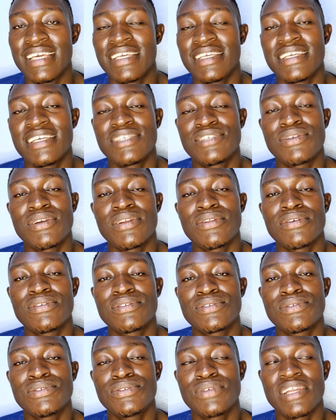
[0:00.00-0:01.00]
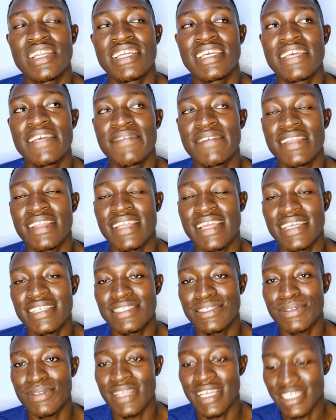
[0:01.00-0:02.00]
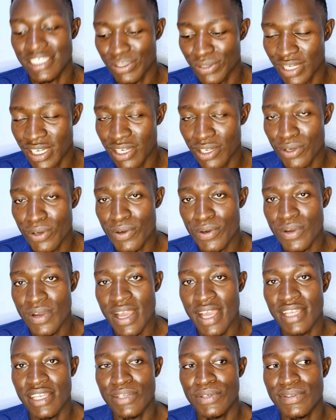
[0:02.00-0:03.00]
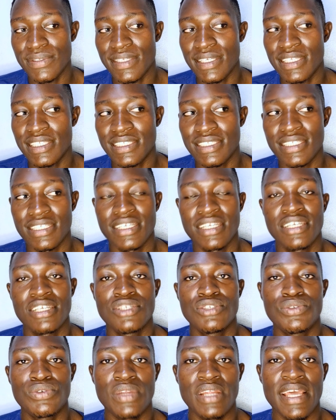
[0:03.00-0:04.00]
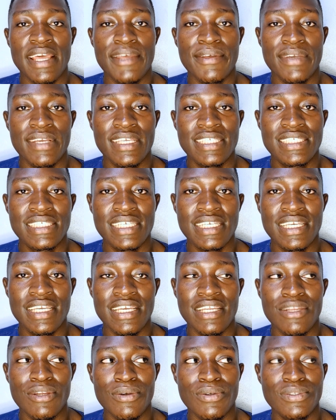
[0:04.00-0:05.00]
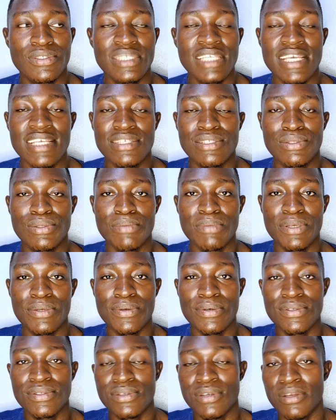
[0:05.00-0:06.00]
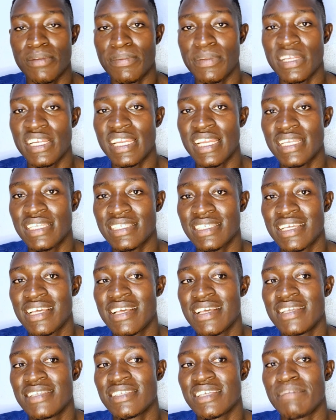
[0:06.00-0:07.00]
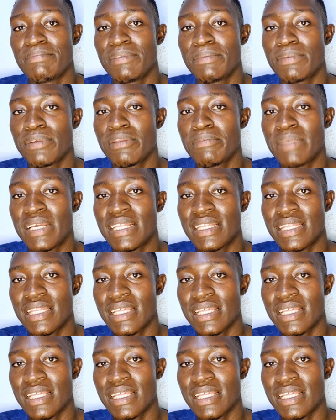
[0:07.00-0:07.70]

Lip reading: Yes, you are not usually given that so that you can go and use it to rear your chicken or just because you are pregnant. Some people might